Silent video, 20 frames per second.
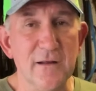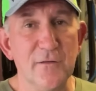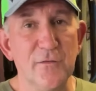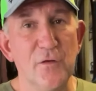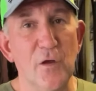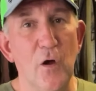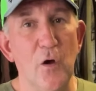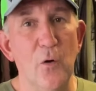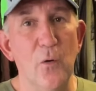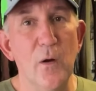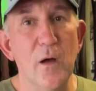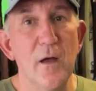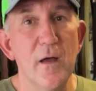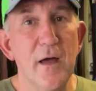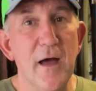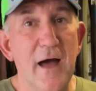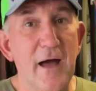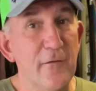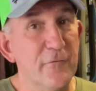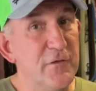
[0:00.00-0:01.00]
So
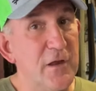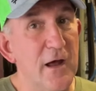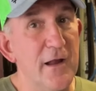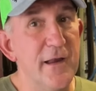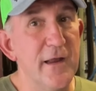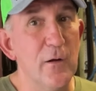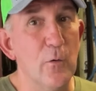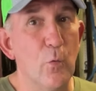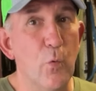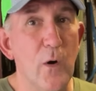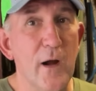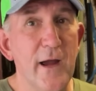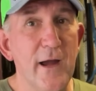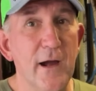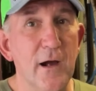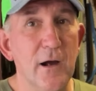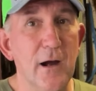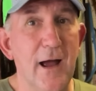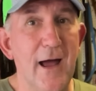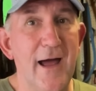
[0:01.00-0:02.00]
I've done it
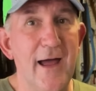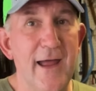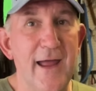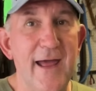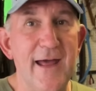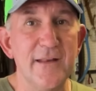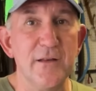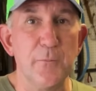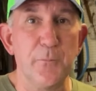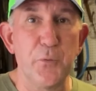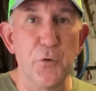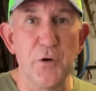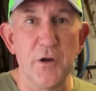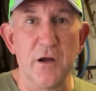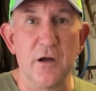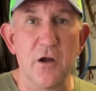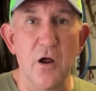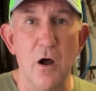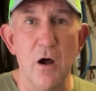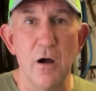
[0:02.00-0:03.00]
where I had to put a
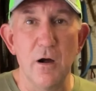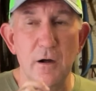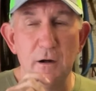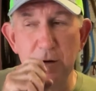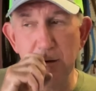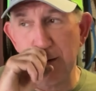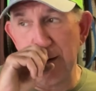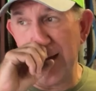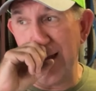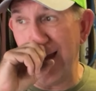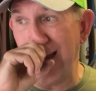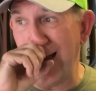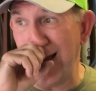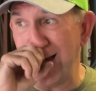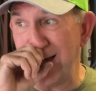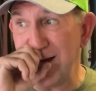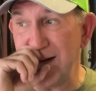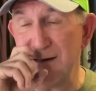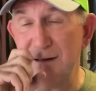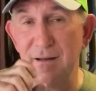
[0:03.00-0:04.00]
guard and I
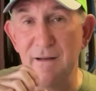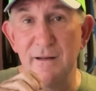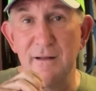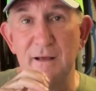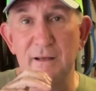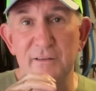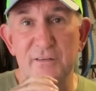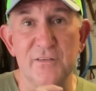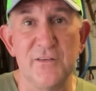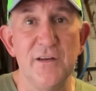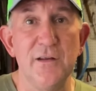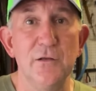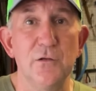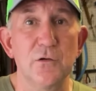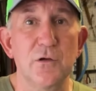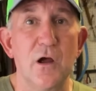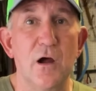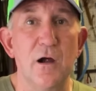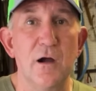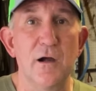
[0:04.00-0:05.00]
needed a steel
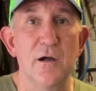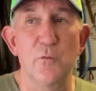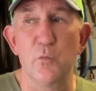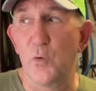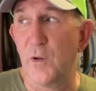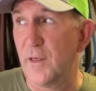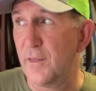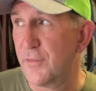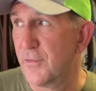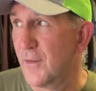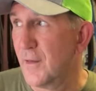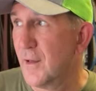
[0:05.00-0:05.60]
guard with